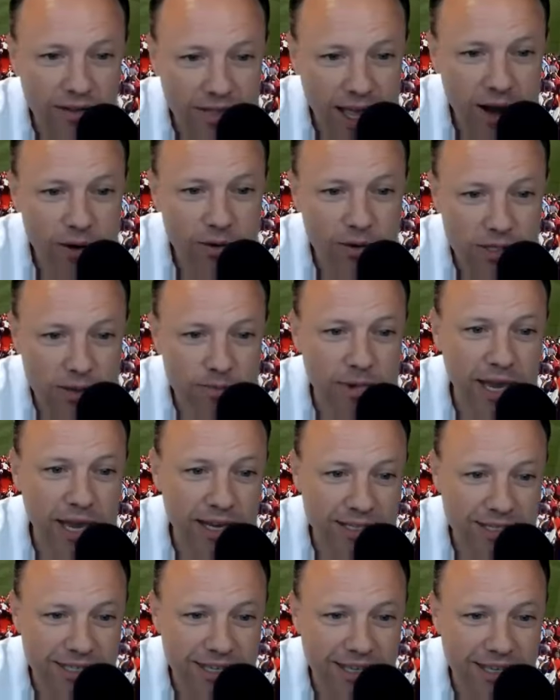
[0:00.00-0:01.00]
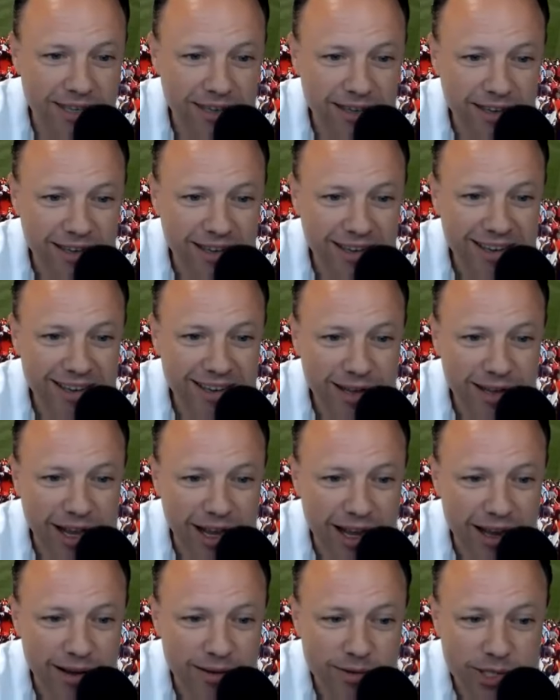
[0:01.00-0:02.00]
that was amazing.
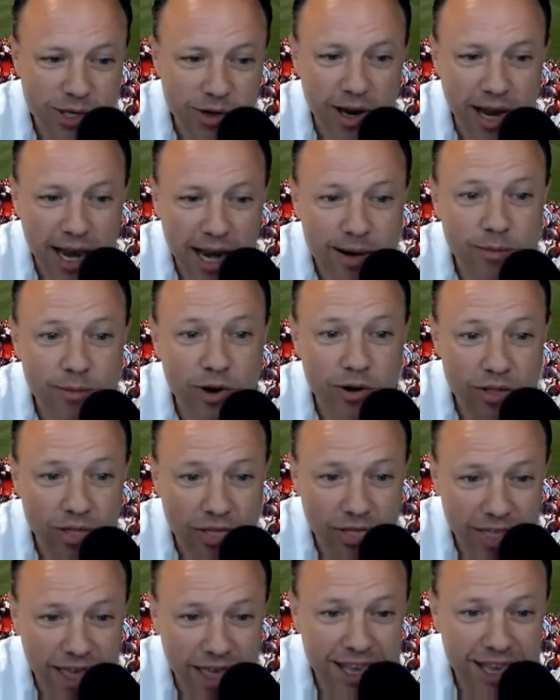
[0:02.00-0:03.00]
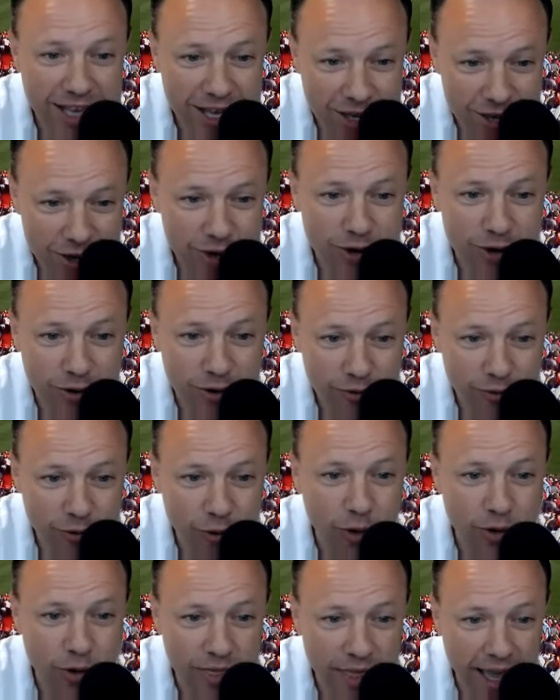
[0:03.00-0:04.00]
Uh, so Amber, thank you mm-hmm.
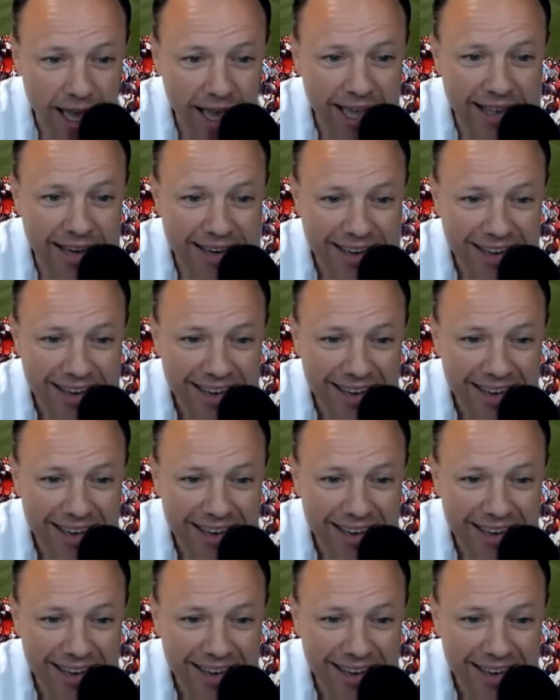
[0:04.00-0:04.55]
for that